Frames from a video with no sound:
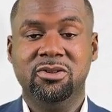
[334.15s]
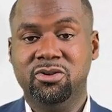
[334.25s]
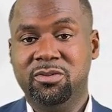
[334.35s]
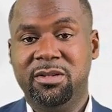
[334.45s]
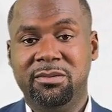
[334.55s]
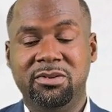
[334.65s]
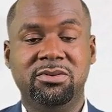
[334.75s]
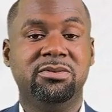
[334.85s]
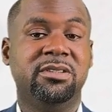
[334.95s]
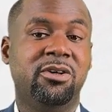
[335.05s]
You should be able
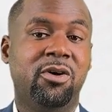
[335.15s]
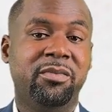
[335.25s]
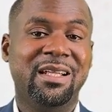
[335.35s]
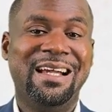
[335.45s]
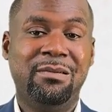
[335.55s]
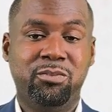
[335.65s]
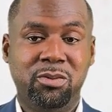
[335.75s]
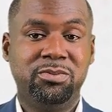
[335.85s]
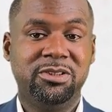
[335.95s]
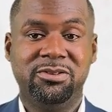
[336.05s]
to recommend
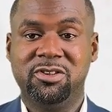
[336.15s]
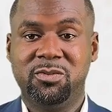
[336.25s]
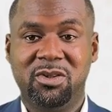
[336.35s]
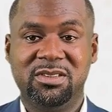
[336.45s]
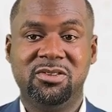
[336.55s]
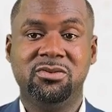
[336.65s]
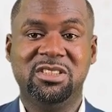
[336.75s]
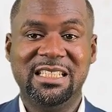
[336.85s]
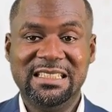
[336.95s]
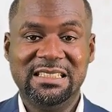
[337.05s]
appropriate responses
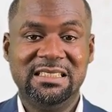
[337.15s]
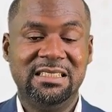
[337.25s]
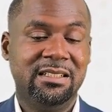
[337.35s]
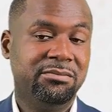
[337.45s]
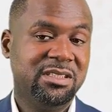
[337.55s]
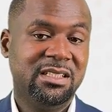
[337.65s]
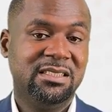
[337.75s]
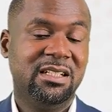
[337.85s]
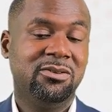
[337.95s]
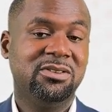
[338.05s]
to changes in the
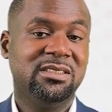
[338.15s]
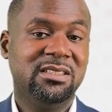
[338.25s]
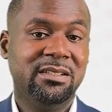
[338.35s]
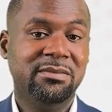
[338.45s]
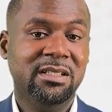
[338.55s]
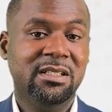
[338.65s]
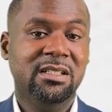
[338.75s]
business ecosystem,